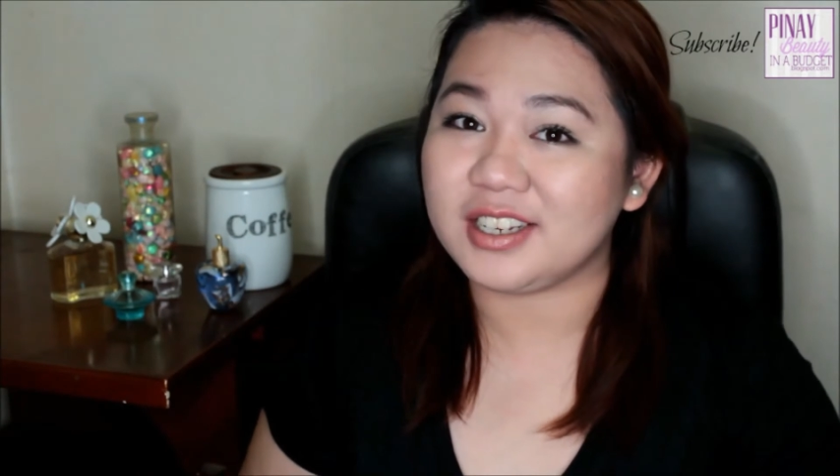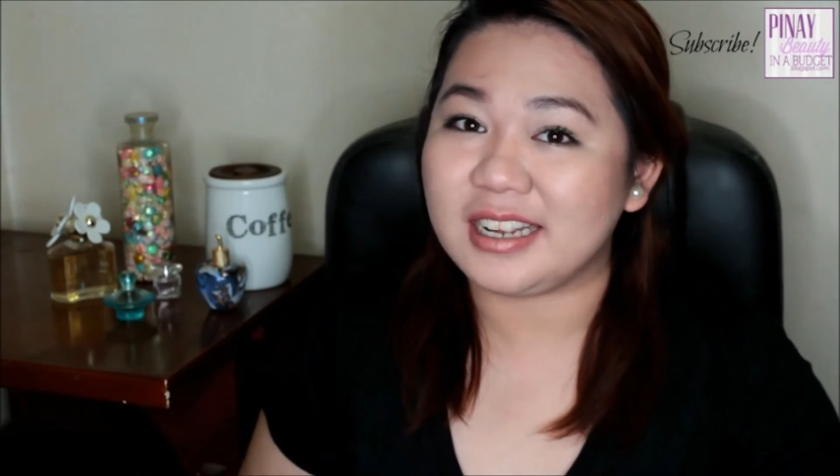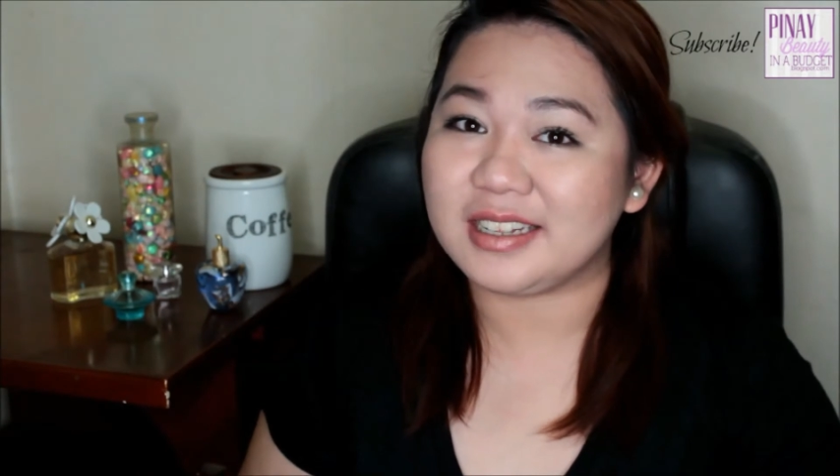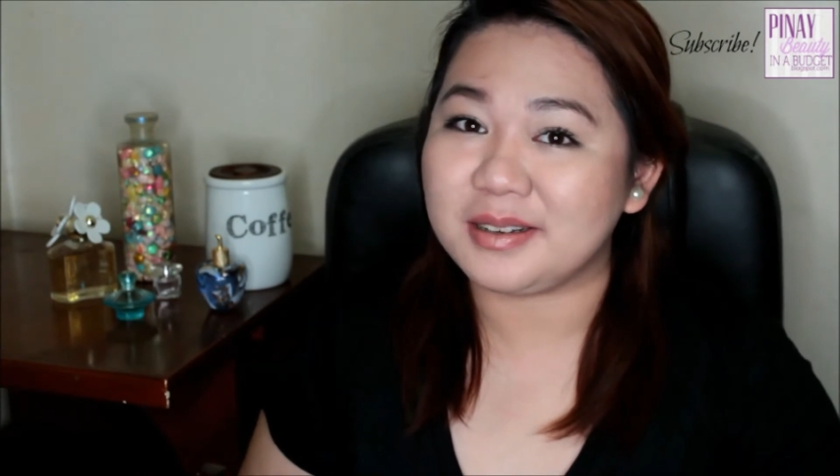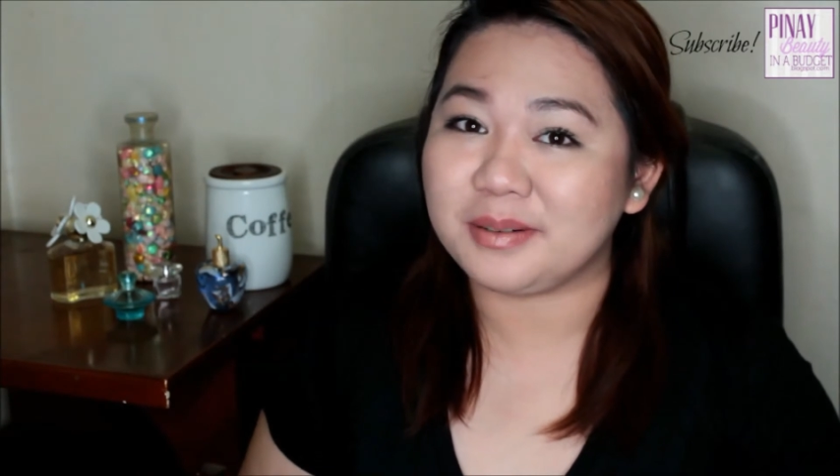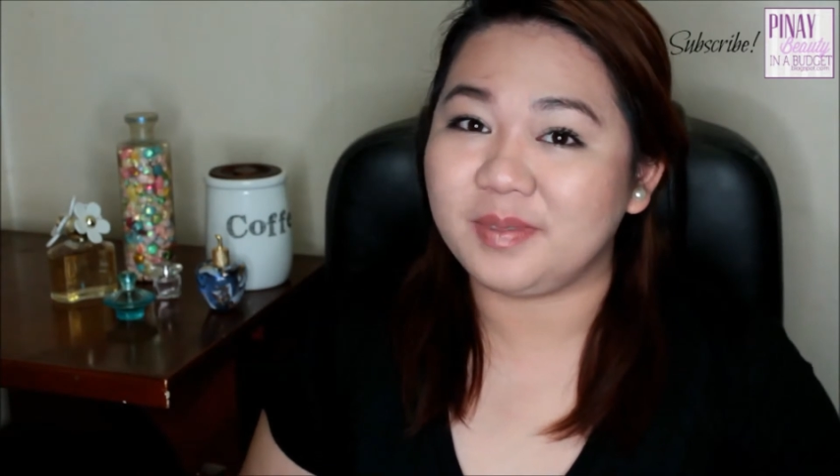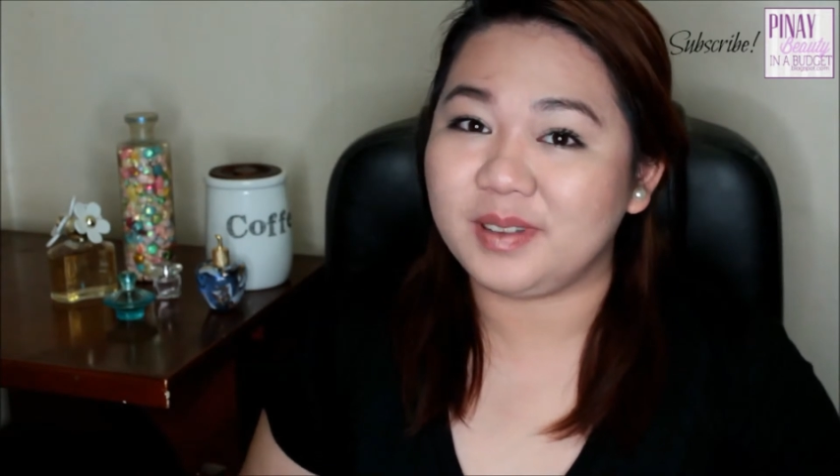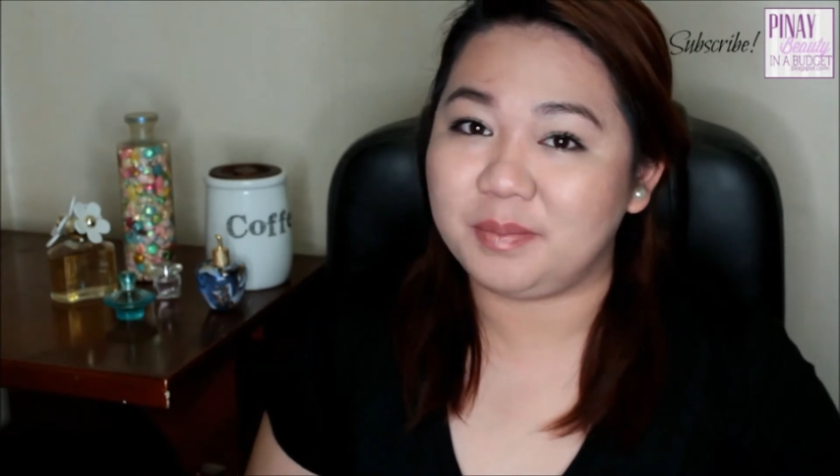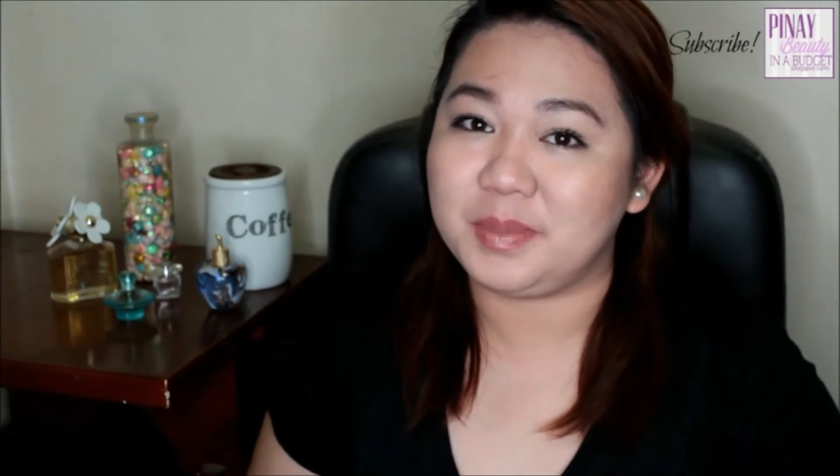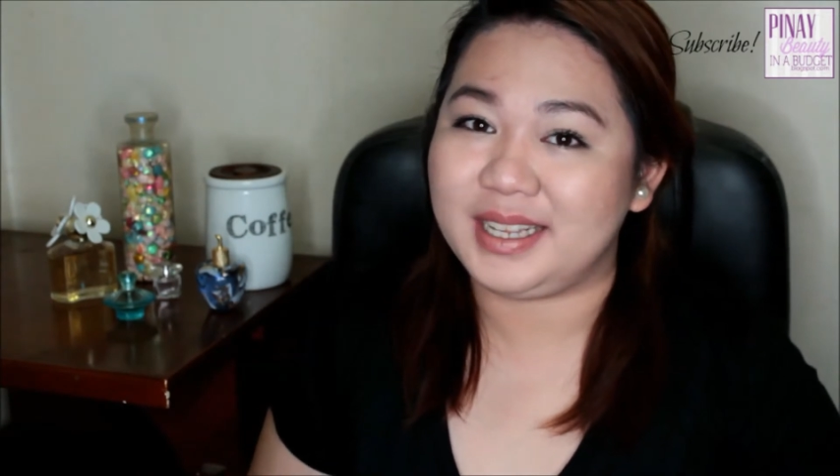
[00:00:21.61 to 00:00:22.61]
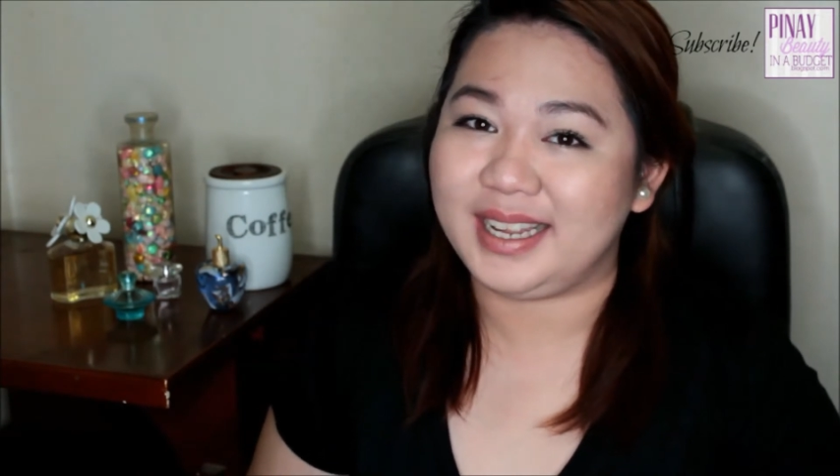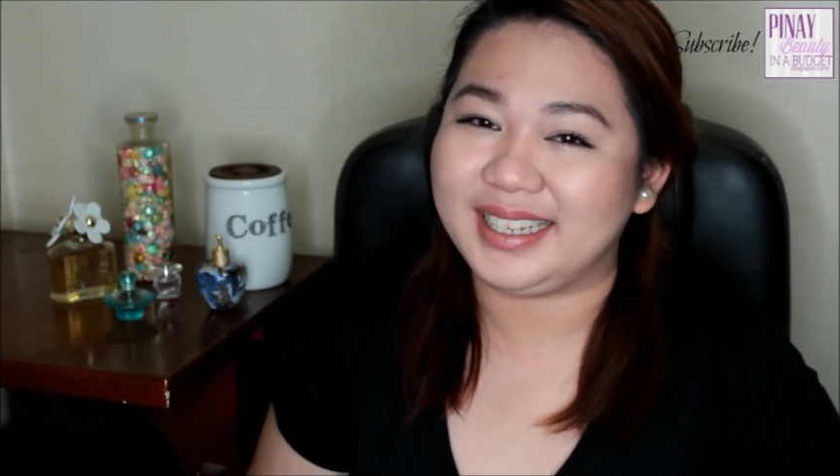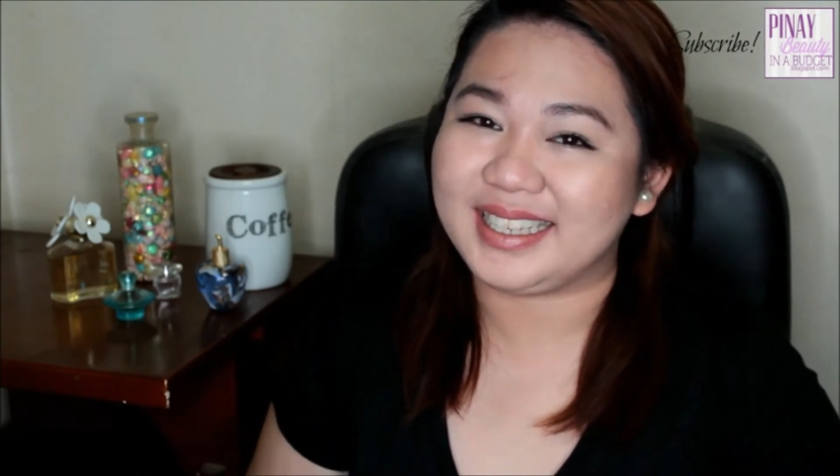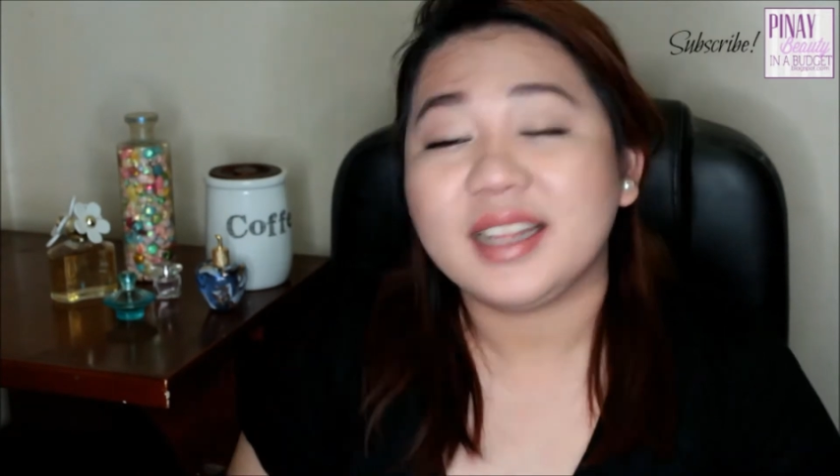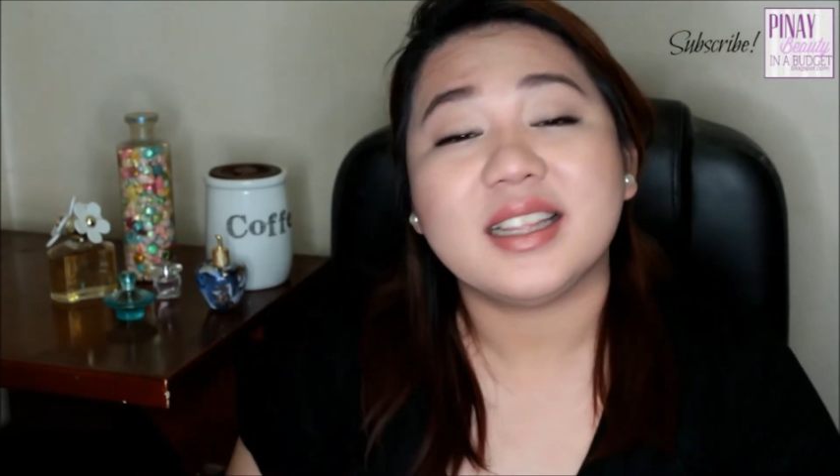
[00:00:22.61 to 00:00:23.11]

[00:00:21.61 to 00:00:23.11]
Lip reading: shades of lipsticks.